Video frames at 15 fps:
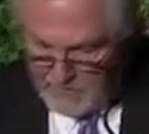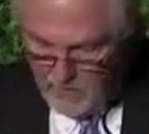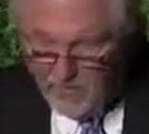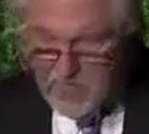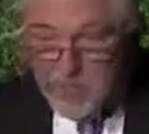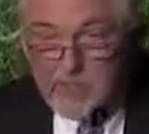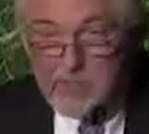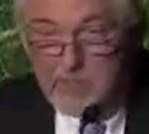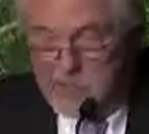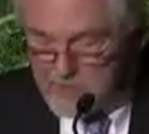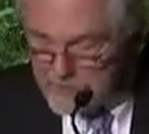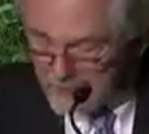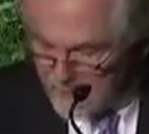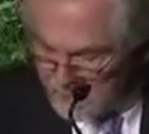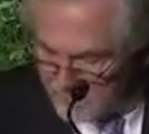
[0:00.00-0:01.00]
when the
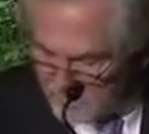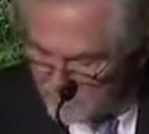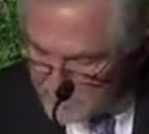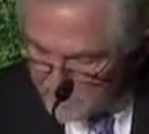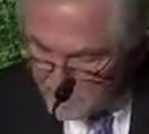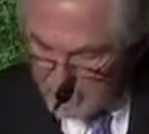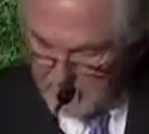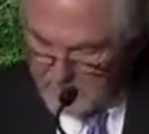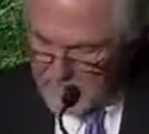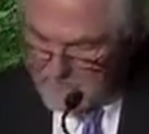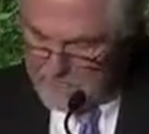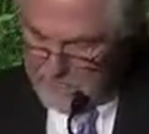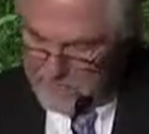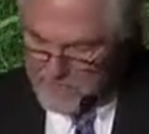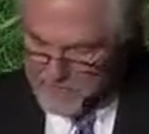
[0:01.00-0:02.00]
system
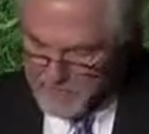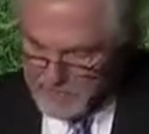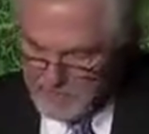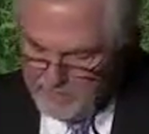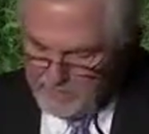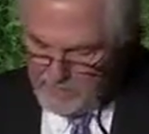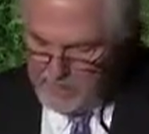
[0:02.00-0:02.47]
became